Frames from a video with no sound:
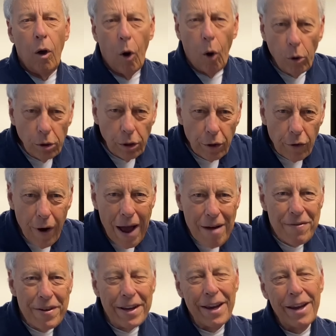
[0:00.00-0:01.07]

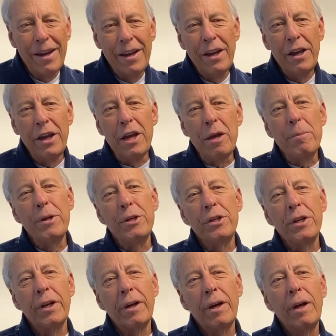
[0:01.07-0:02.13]
holographic
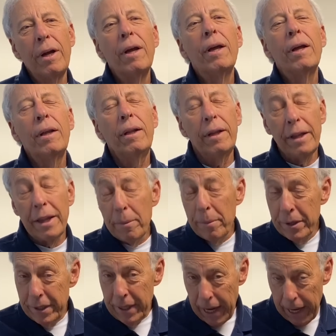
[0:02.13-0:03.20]
imaging
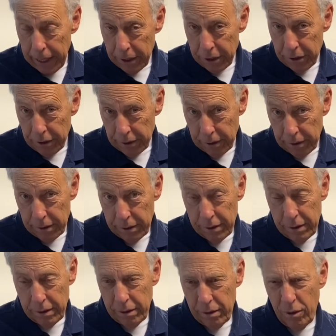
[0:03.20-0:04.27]

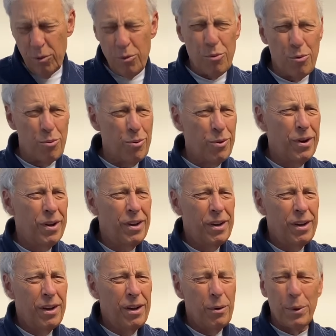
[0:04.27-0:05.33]
limitations. Oh,
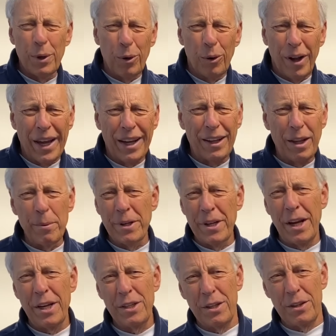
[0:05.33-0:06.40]
we don't like
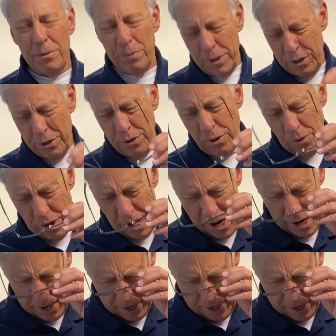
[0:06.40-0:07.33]
limitations. We just don't like